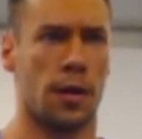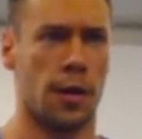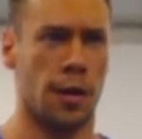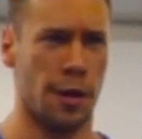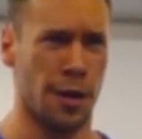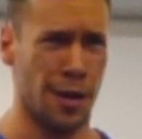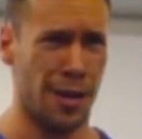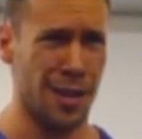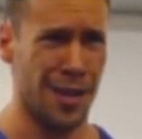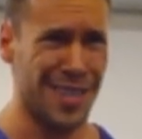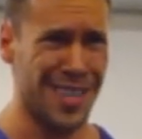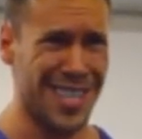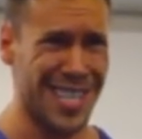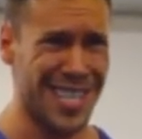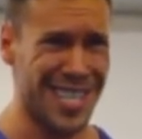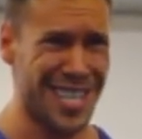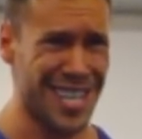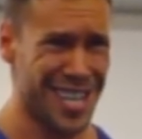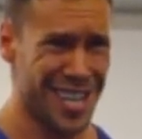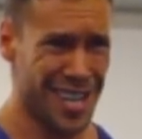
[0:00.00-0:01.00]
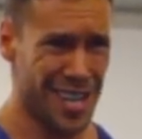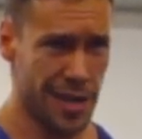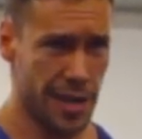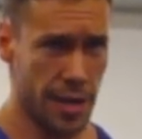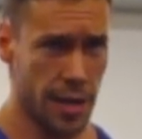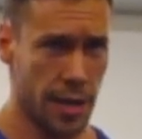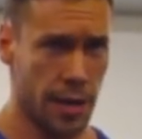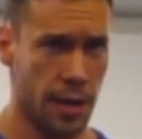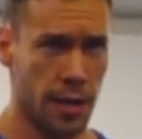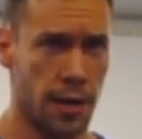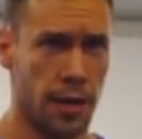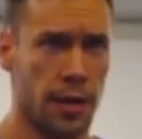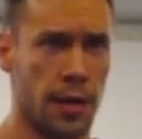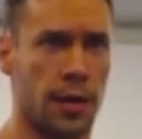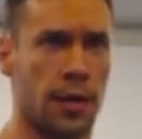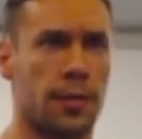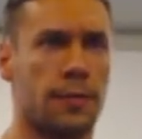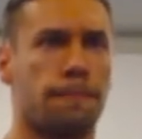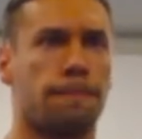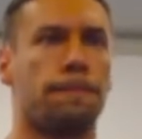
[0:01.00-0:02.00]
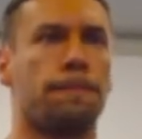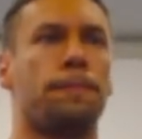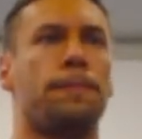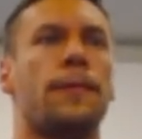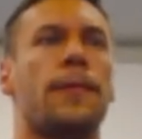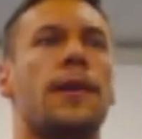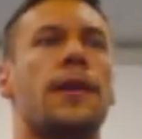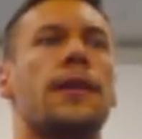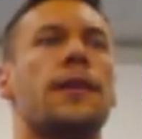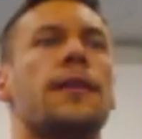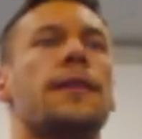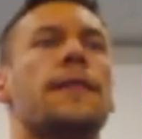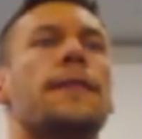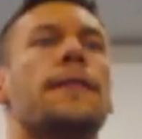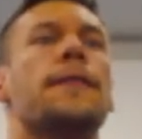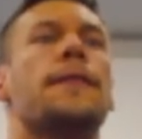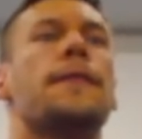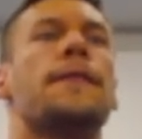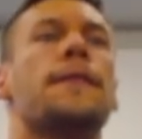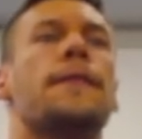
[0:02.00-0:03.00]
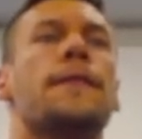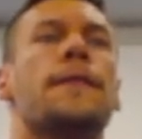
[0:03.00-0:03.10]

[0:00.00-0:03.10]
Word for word: thing is the wrist and the elbow